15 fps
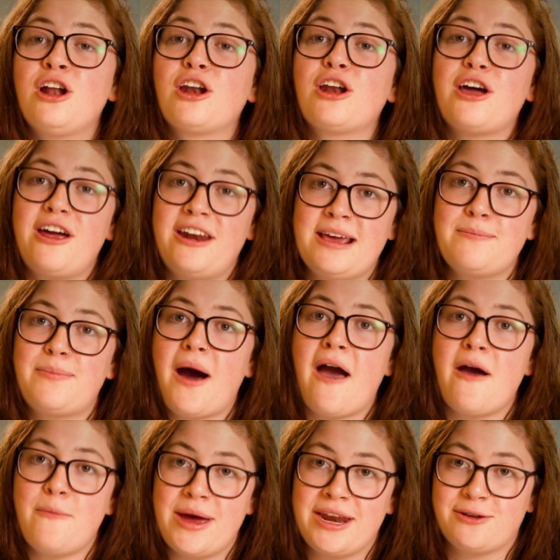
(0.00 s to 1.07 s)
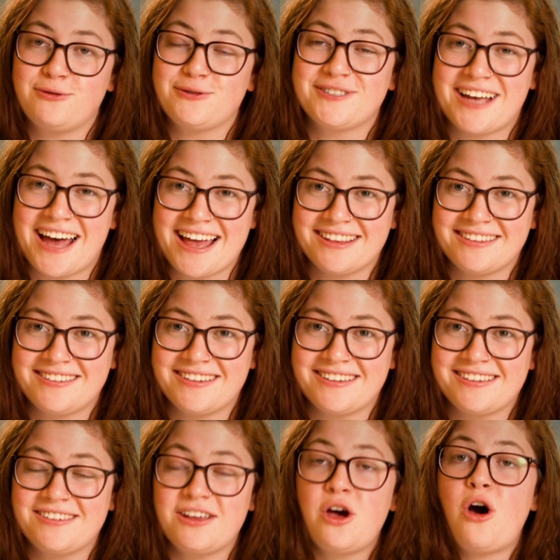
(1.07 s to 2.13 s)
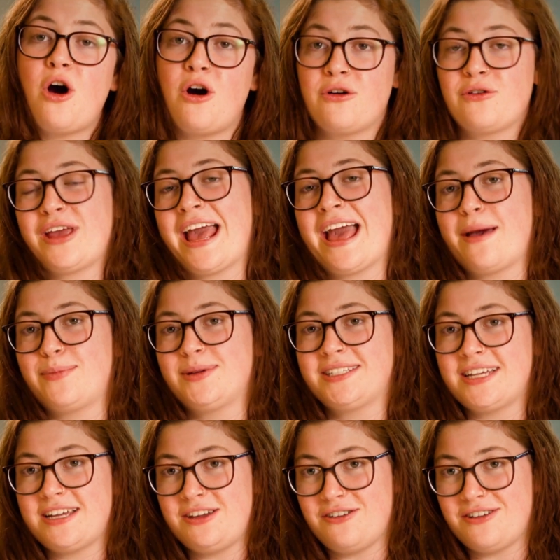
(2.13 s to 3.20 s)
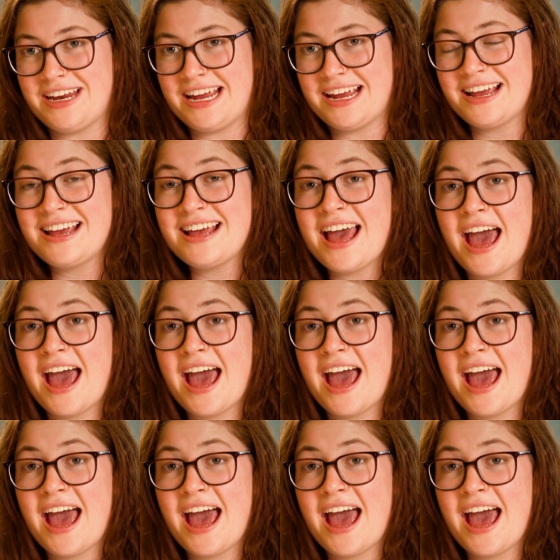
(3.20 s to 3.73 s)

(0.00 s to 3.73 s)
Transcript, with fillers: learning biomedical sciences on campus at uni.